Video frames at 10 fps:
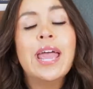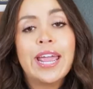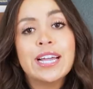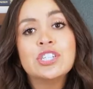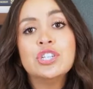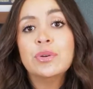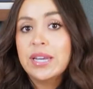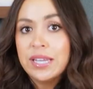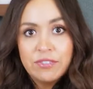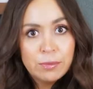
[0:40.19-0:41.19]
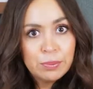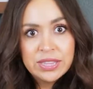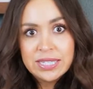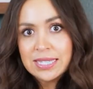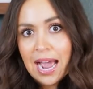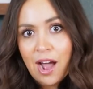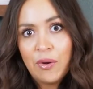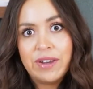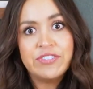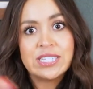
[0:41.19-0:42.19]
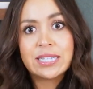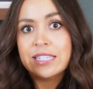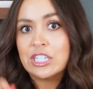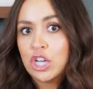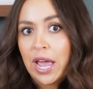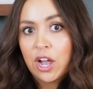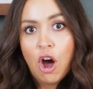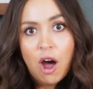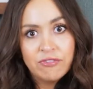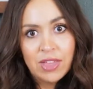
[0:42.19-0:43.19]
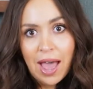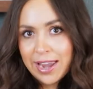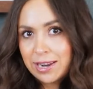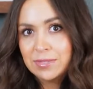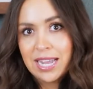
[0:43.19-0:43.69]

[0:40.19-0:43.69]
And you can even print this out and physically check off the items